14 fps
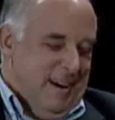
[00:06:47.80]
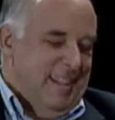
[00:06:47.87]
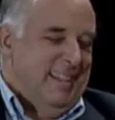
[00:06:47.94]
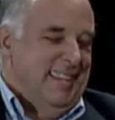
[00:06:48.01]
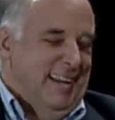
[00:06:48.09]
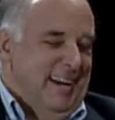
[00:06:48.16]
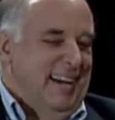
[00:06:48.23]

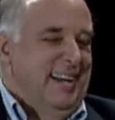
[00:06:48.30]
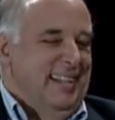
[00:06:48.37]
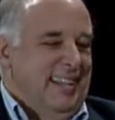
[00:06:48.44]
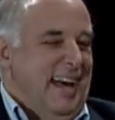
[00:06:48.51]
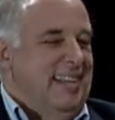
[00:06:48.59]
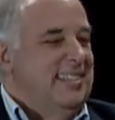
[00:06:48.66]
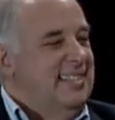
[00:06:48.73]
But
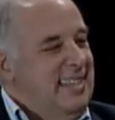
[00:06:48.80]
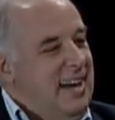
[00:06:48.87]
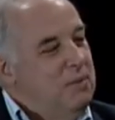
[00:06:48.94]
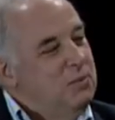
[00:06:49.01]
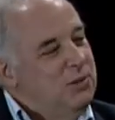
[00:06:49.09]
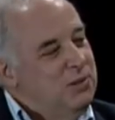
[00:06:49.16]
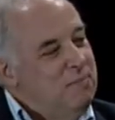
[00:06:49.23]

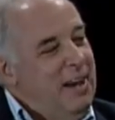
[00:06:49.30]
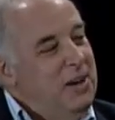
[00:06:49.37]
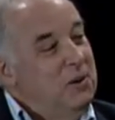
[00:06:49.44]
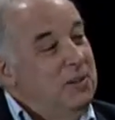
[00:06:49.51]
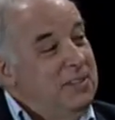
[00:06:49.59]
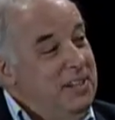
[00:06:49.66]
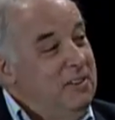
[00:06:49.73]
that was my
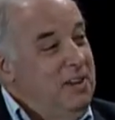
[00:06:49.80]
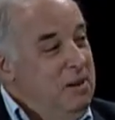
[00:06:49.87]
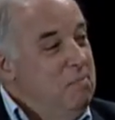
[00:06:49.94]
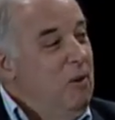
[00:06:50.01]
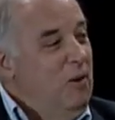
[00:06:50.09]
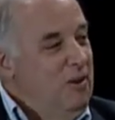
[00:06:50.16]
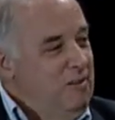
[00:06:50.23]

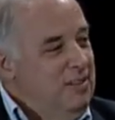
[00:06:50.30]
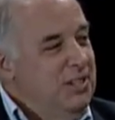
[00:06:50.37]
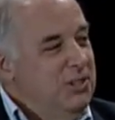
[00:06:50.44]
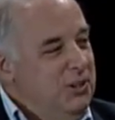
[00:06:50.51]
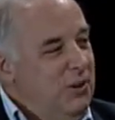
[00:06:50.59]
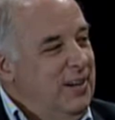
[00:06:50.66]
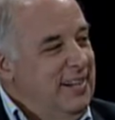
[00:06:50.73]
ulterior motive
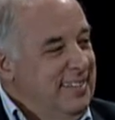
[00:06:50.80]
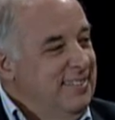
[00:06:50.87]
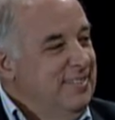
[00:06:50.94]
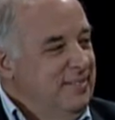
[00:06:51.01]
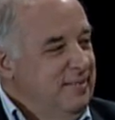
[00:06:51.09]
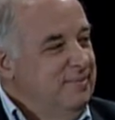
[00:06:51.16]
in joining.